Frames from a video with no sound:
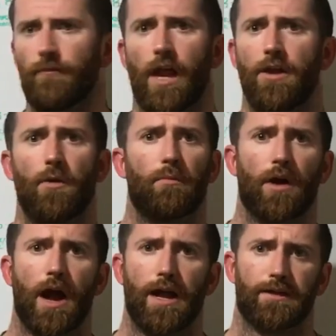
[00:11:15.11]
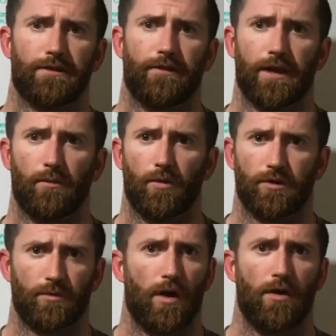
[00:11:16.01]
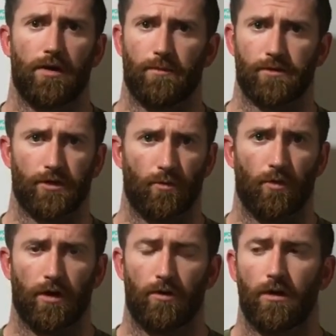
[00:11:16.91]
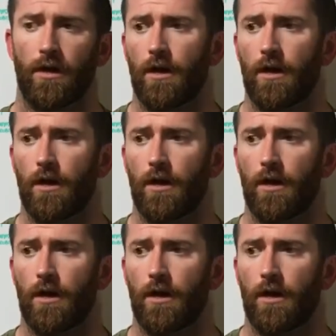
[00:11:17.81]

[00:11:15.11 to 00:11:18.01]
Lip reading: I know Brian's available as well, and I'm sure Will,